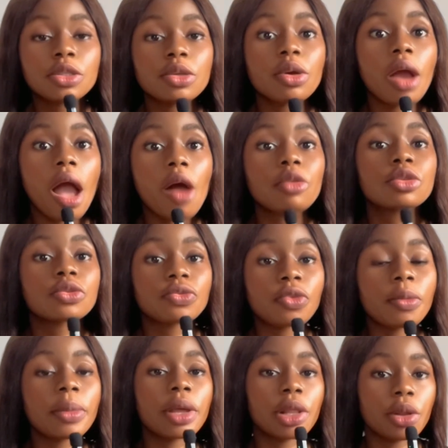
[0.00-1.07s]
to you how to
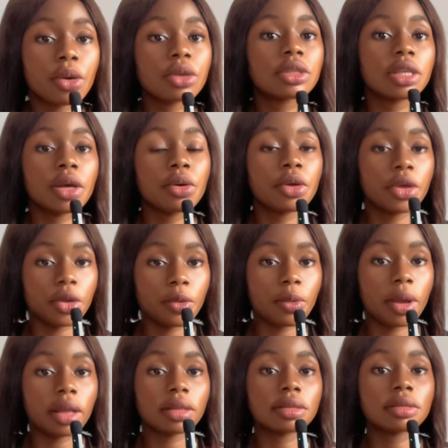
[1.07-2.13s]
form a long tail
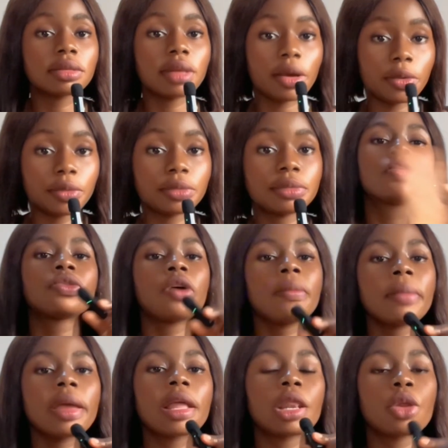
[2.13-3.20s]
keyword now. To
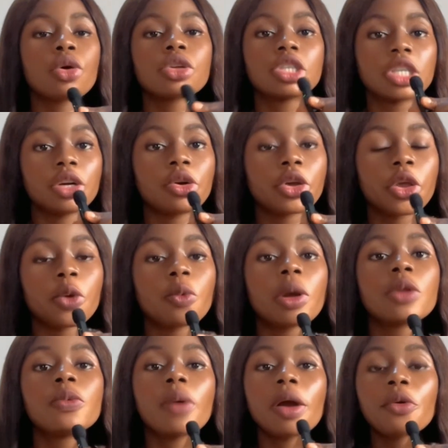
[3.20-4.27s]
form a long tail
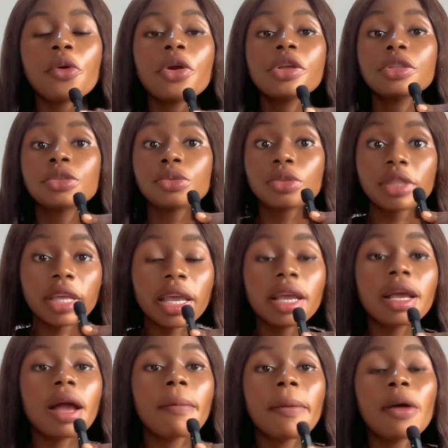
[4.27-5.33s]
keyword, you are going to
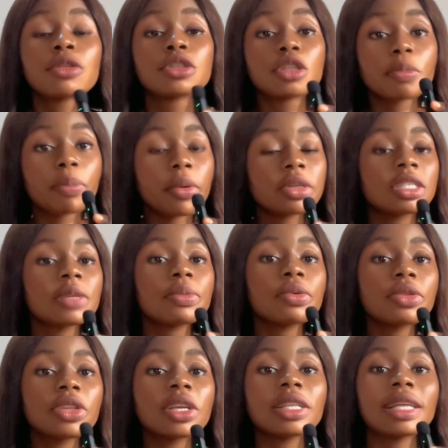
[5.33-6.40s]
think about the
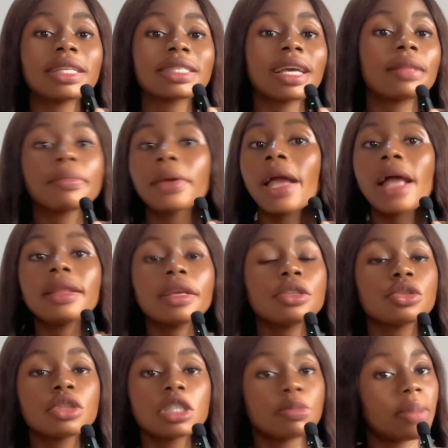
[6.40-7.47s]
possible thing that can be added
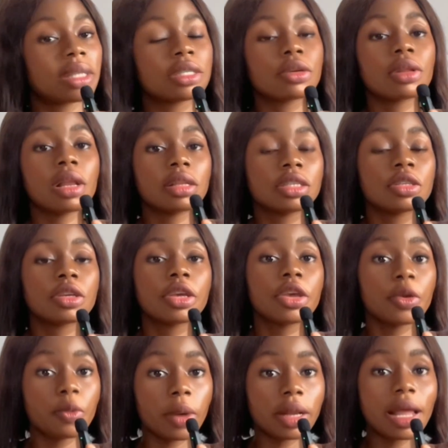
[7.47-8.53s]
to this particular
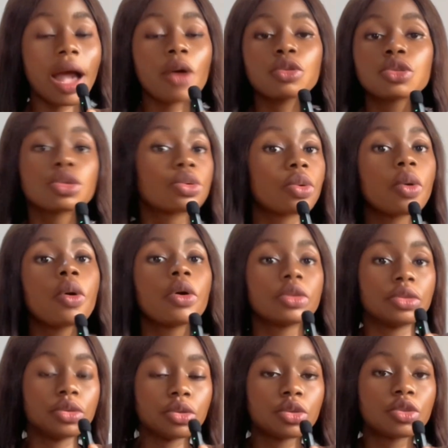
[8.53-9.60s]
keyword, how to grow
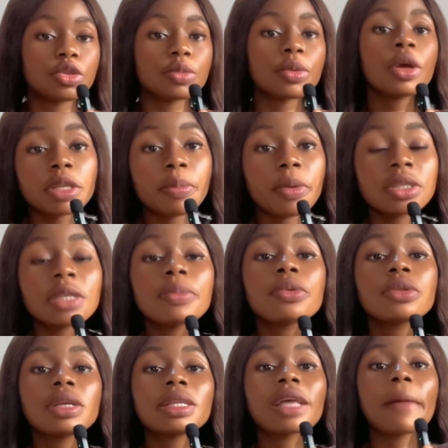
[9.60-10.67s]
on YouTube. The
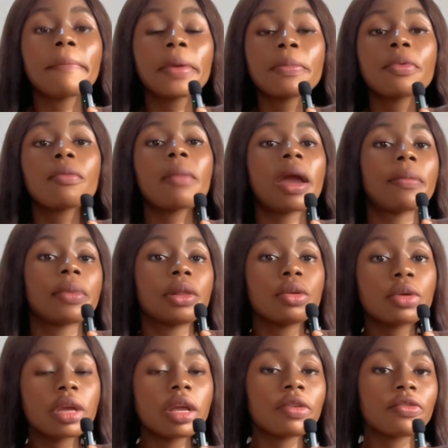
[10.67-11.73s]
possible thing that people might be
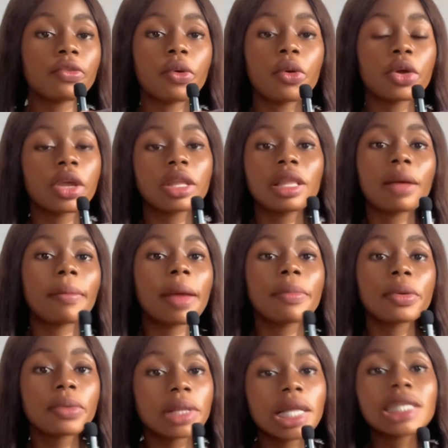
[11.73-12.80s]
looking for, okay, that might
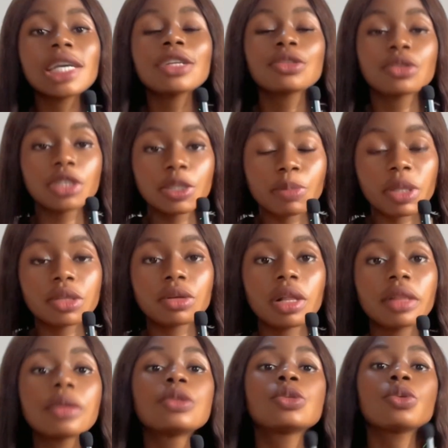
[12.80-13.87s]
be related to this
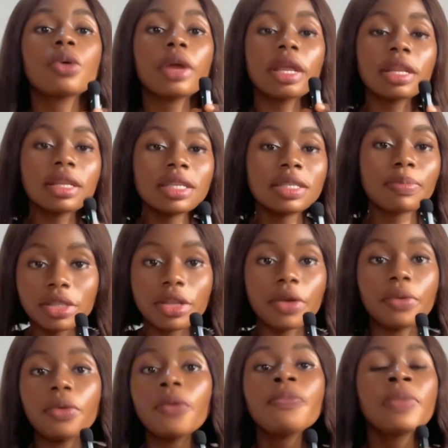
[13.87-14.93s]
particular thing. So in this
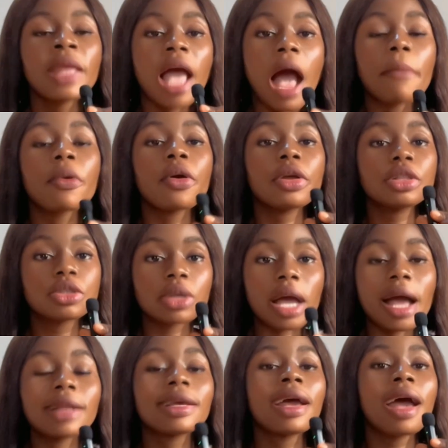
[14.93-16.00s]
scenario, I'm going to
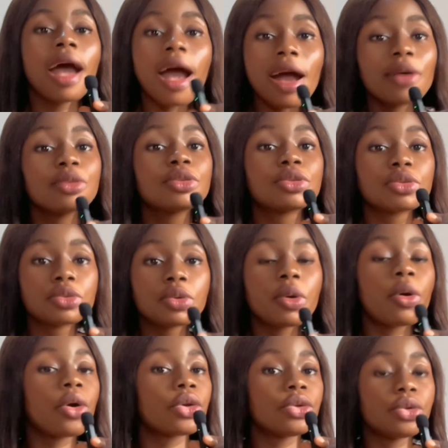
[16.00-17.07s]
add how to
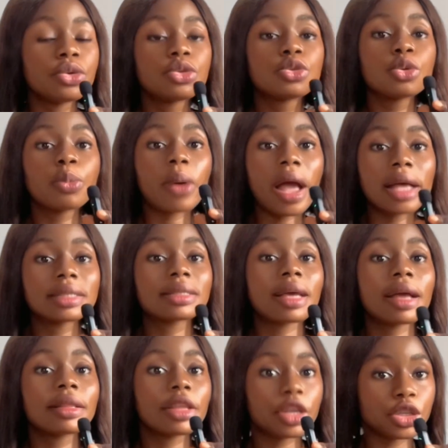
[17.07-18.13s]
grow on YouTube as
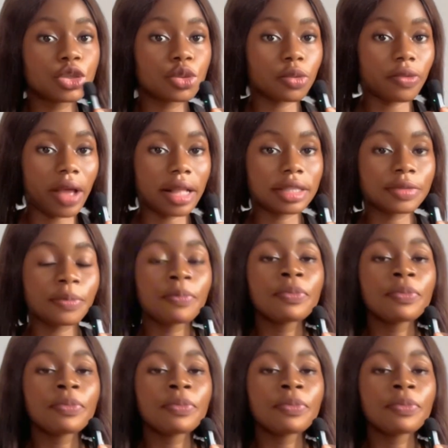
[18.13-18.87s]
an introvert.